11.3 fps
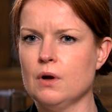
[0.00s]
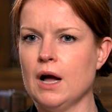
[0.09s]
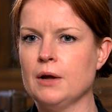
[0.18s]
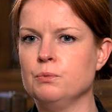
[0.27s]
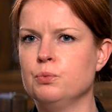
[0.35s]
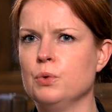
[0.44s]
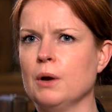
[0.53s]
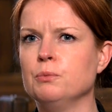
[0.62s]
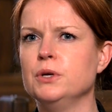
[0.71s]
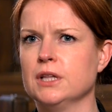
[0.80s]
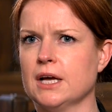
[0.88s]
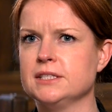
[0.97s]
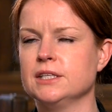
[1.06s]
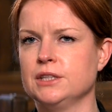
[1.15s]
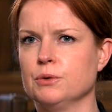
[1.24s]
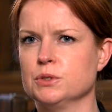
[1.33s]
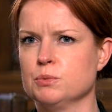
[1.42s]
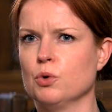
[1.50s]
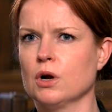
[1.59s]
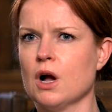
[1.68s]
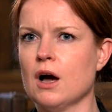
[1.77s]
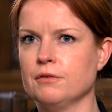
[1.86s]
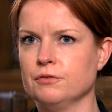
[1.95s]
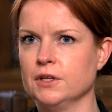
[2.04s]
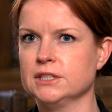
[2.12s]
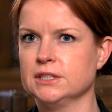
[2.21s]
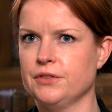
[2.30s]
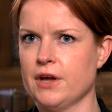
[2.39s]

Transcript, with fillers: I, I, realized that there was more conflict